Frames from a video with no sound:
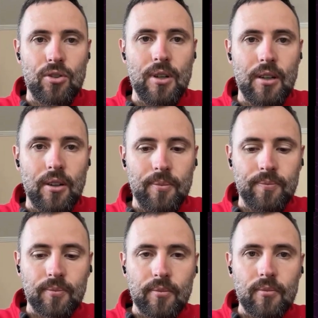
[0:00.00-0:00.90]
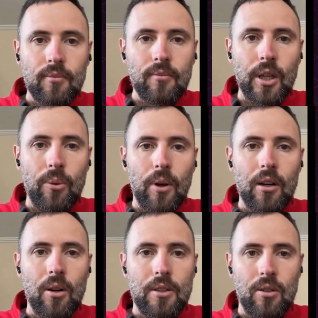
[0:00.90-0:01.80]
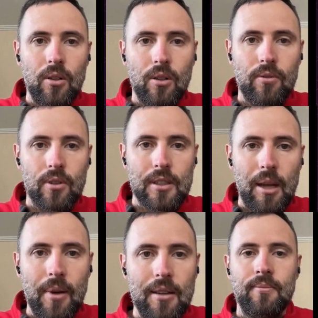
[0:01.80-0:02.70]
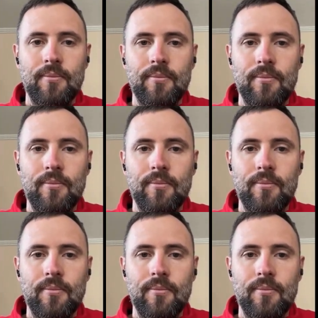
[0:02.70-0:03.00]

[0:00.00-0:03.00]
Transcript: trigger, we're going to look for Timelines.